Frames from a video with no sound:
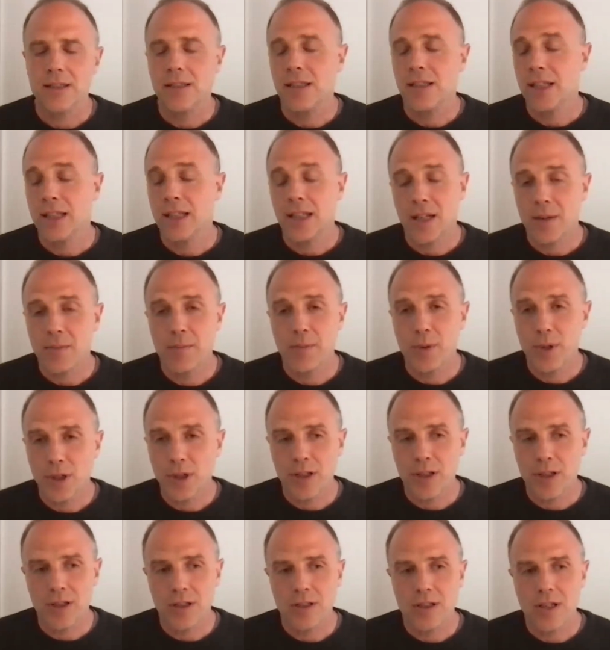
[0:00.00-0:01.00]
got a
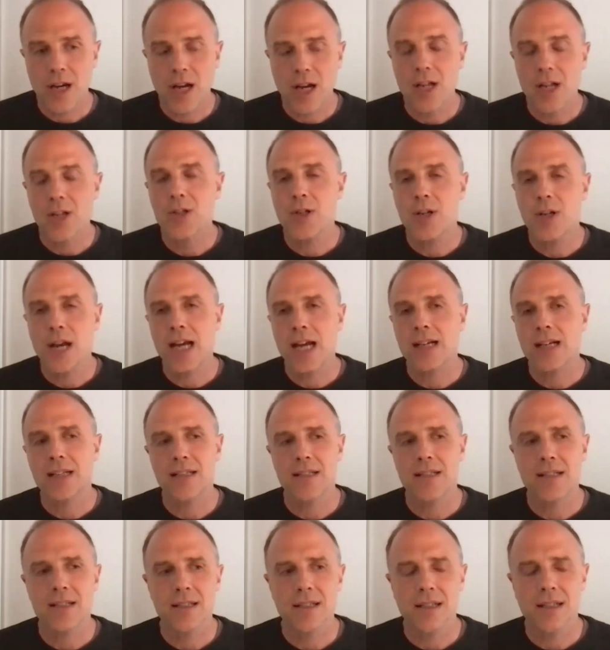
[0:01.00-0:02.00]
book
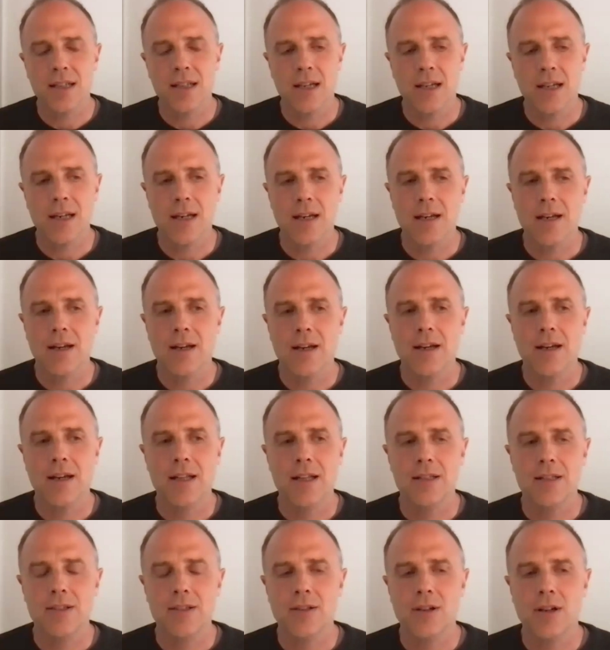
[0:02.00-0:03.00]
contract
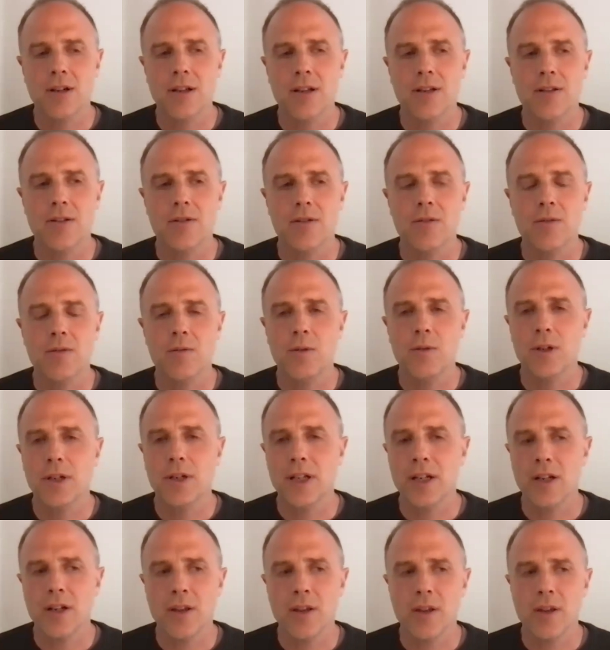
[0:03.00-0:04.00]
and started
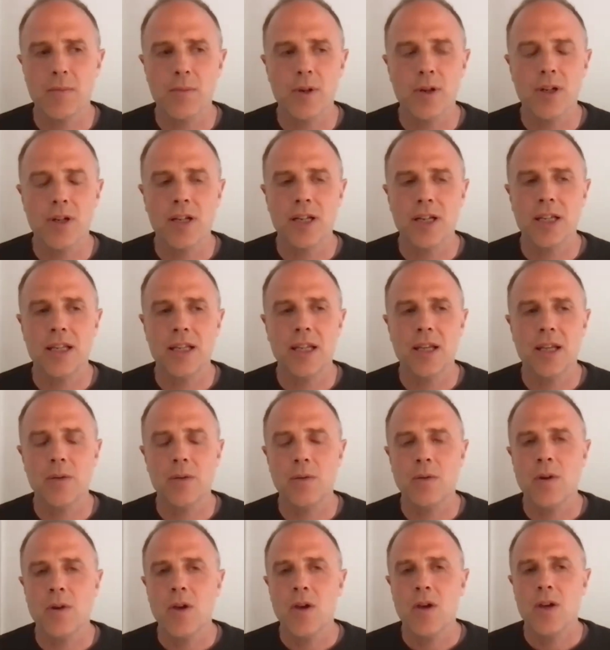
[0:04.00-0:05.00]
working on the book. And
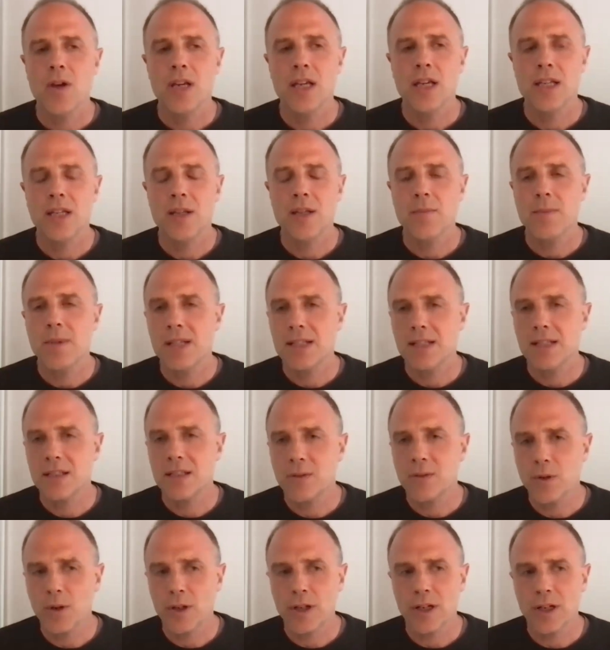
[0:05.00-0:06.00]
then in the midst
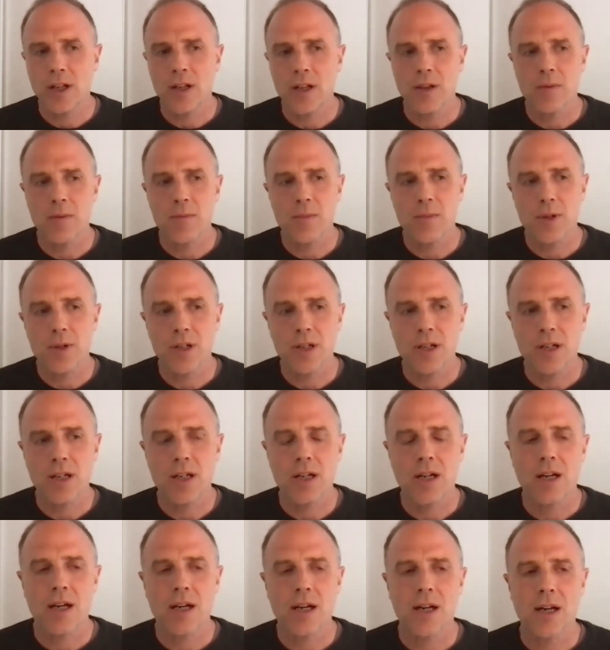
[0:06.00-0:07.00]
of working on the book,
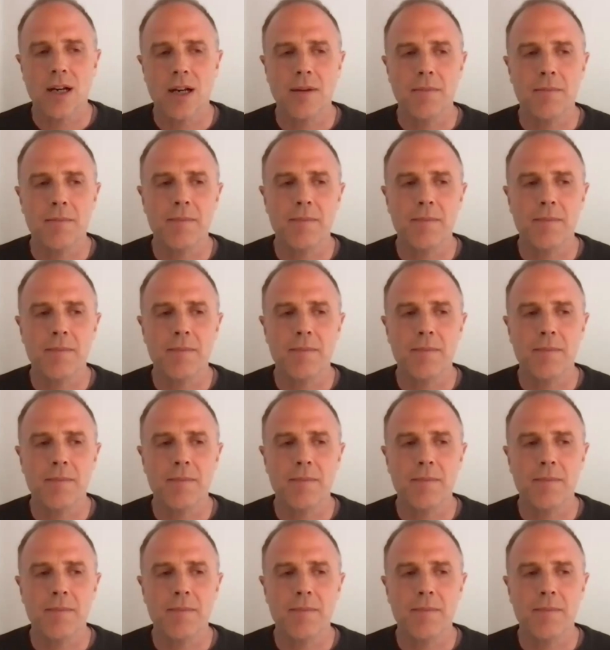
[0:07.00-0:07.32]
I